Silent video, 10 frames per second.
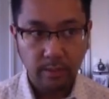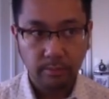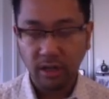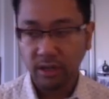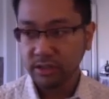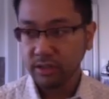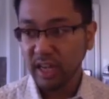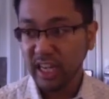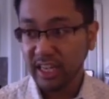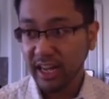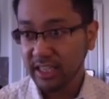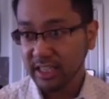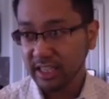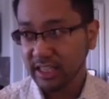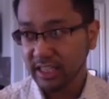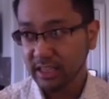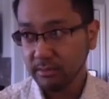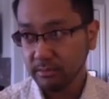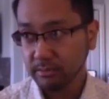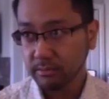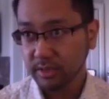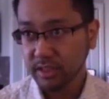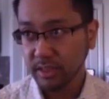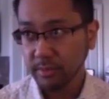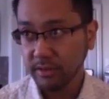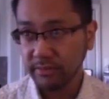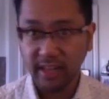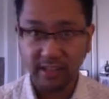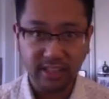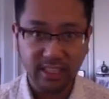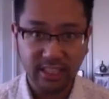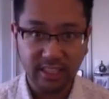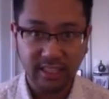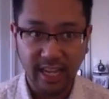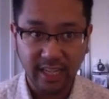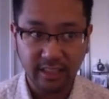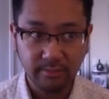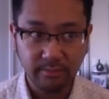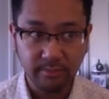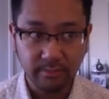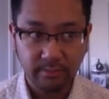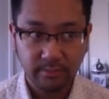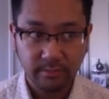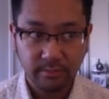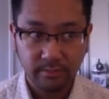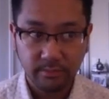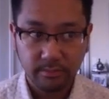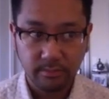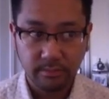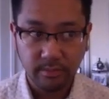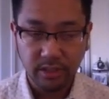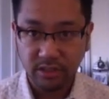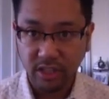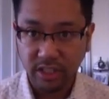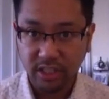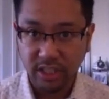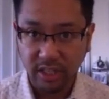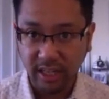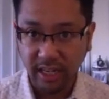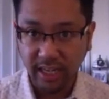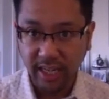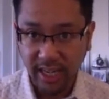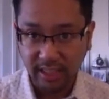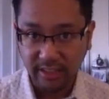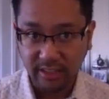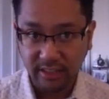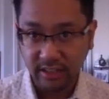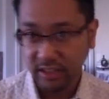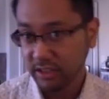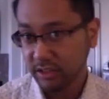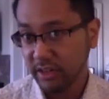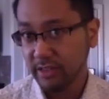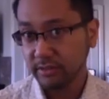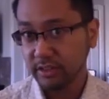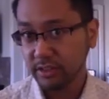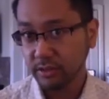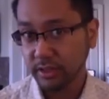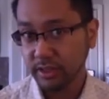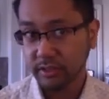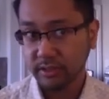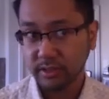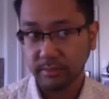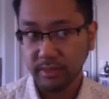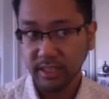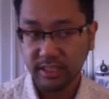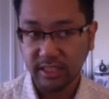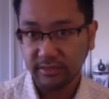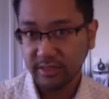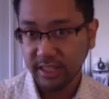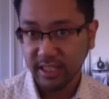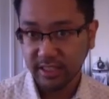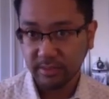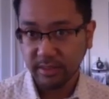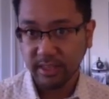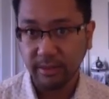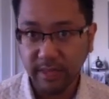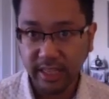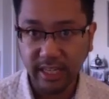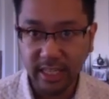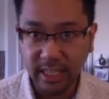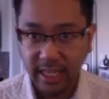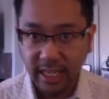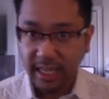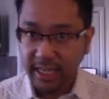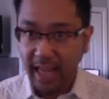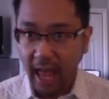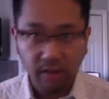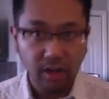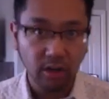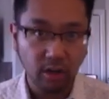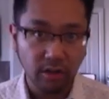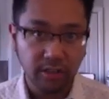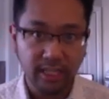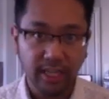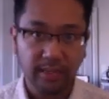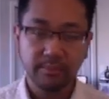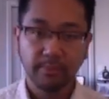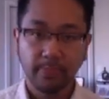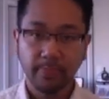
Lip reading: but also acknowledge some of the fallacies that instruction online has. It's a great resource, but it's definitely not something that we can count on all the time.